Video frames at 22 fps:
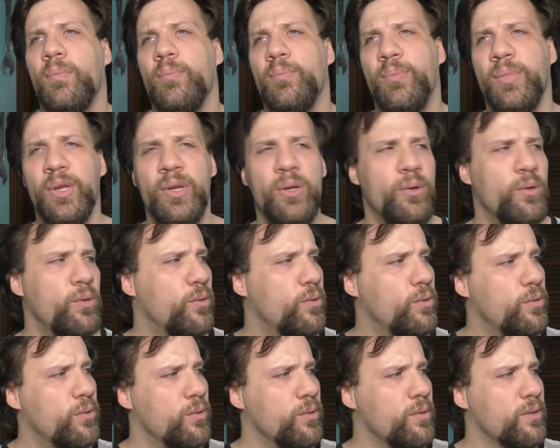
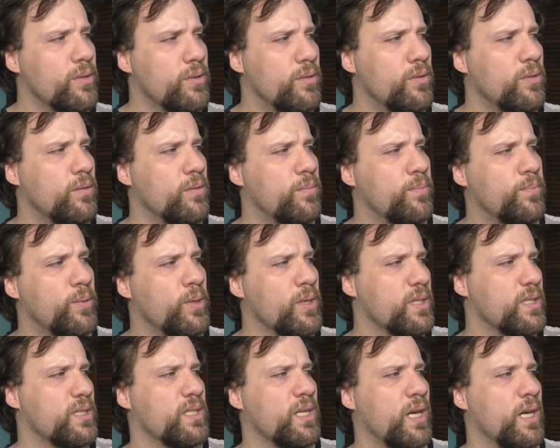build or
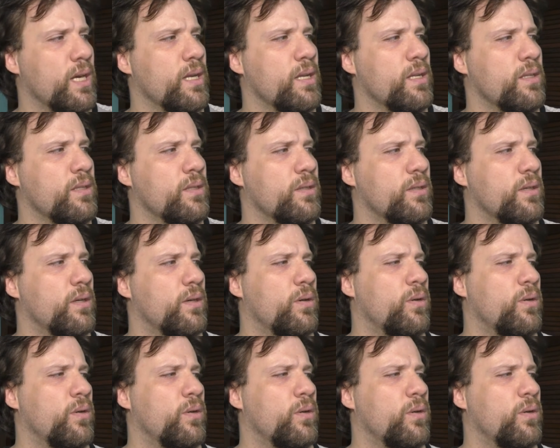put something